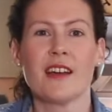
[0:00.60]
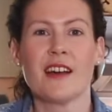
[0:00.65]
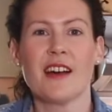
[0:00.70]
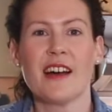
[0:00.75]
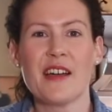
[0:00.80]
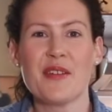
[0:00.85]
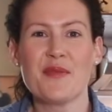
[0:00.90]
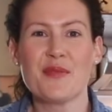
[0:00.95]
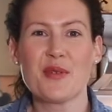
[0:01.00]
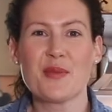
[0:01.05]

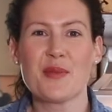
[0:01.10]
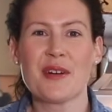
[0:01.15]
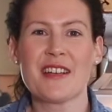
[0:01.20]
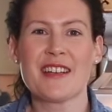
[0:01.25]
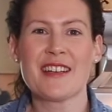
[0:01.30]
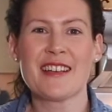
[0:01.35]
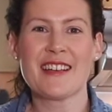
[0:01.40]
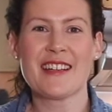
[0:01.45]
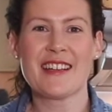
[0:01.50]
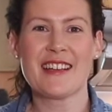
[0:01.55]
Hi
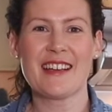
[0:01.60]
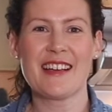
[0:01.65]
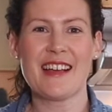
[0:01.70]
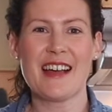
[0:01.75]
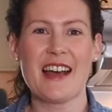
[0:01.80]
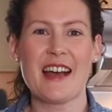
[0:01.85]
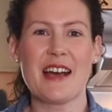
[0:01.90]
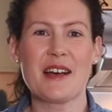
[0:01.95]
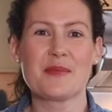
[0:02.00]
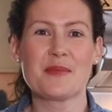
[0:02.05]
everyone,
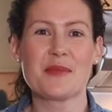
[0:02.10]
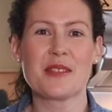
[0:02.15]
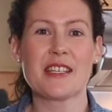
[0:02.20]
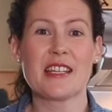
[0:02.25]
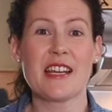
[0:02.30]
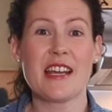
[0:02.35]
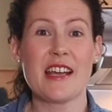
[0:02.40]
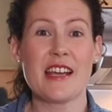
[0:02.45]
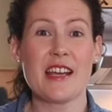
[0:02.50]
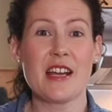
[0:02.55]

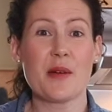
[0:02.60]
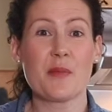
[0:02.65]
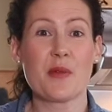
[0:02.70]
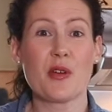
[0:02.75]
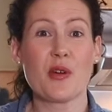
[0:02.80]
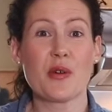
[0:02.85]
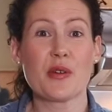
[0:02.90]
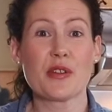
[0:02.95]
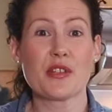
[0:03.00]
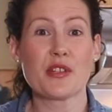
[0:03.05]
today I'm
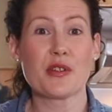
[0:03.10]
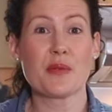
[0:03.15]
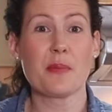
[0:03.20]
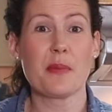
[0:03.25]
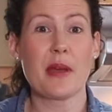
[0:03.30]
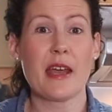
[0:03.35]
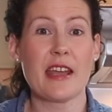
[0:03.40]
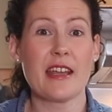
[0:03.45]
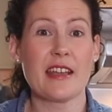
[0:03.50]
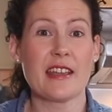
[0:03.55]
going to
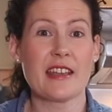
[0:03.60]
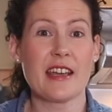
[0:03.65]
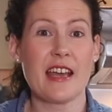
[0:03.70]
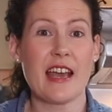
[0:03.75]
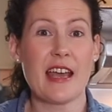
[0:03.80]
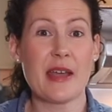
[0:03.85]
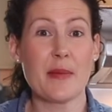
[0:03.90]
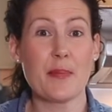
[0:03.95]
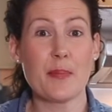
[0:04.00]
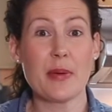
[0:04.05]
make
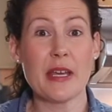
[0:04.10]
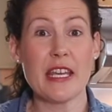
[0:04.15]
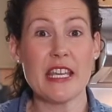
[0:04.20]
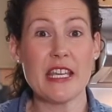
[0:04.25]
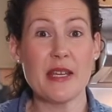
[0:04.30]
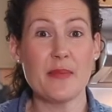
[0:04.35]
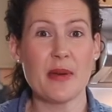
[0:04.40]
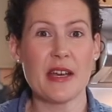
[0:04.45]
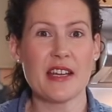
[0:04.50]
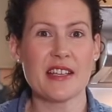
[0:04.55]
a
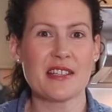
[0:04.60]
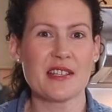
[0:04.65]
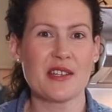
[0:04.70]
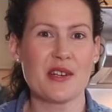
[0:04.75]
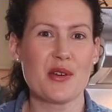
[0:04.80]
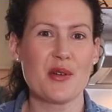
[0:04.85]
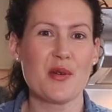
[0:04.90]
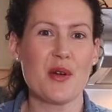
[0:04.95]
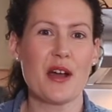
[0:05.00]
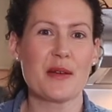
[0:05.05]
pea
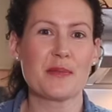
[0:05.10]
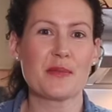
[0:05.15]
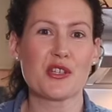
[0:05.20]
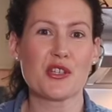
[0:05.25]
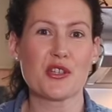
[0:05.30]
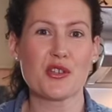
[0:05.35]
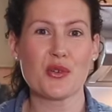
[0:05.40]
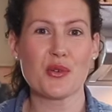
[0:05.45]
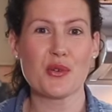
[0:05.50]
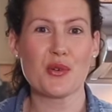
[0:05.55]
pesto. I'm
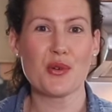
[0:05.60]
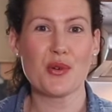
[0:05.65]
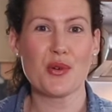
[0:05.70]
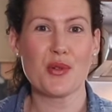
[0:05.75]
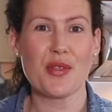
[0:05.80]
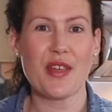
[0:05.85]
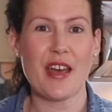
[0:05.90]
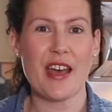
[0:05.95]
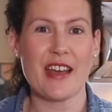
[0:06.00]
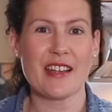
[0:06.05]
sure
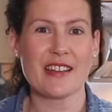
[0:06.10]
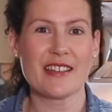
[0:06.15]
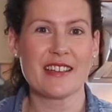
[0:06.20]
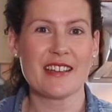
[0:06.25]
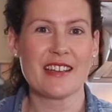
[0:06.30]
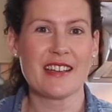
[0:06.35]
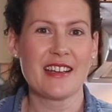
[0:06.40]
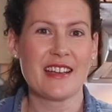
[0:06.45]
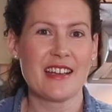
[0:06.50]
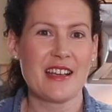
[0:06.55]
that
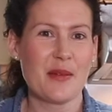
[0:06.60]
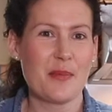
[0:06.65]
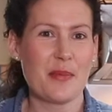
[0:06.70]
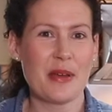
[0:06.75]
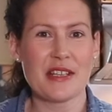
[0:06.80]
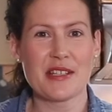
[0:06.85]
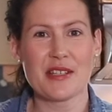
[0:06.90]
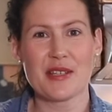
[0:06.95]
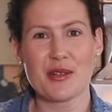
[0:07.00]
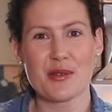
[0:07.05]

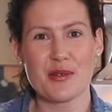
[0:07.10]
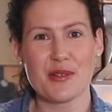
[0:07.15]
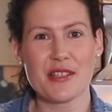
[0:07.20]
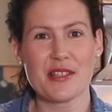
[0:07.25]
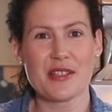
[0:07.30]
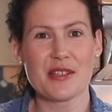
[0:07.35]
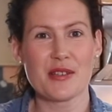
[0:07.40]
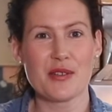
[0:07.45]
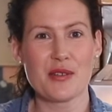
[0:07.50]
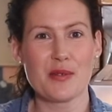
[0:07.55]
pesto is
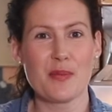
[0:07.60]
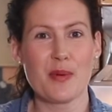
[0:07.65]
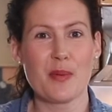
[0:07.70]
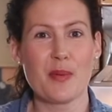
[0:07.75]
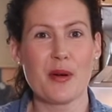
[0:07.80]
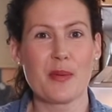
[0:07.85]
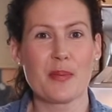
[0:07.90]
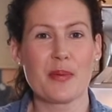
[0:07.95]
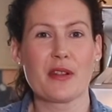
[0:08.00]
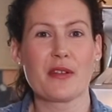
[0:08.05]
super
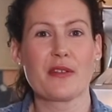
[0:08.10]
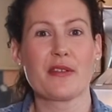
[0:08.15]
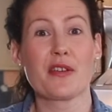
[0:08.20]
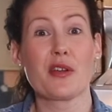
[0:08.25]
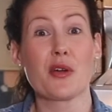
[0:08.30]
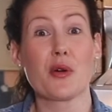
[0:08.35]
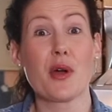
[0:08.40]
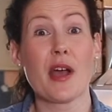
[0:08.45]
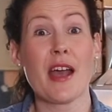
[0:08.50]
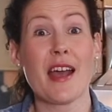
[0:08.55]
popular in
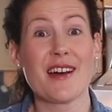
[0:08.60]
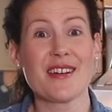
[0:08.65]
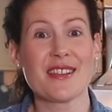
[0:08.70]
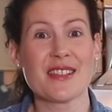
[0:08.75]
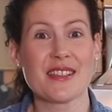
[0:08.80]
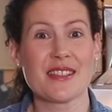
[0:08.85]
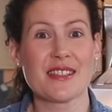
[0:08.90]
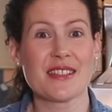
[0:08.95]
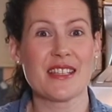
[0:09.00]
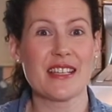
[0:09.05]
your
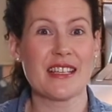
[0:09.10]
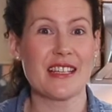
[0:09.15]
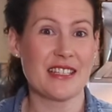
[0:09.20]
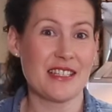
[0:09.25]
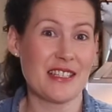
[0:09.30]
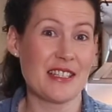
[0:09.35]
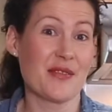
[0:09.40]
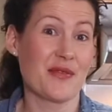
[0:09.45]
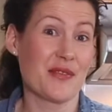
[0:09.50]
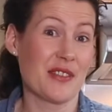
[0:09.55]
house.
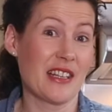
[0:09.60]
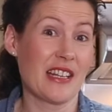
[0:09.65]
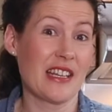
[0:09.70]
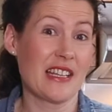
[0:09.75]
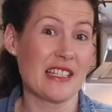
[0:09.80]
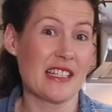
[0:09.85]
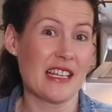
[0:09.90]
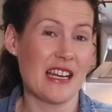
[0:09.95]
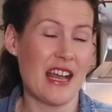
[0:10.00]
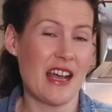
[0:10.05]
It definitely
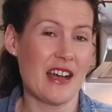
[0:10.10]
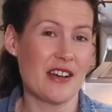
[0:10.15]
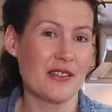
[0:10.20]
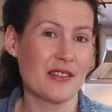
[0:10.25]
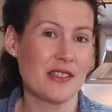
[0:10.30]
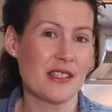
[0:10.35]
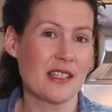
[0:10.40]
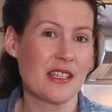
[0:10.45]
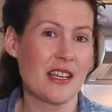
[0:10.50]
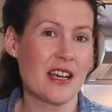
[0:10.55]
is in
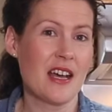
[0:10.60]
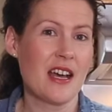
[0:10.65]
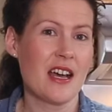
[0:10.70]
ours.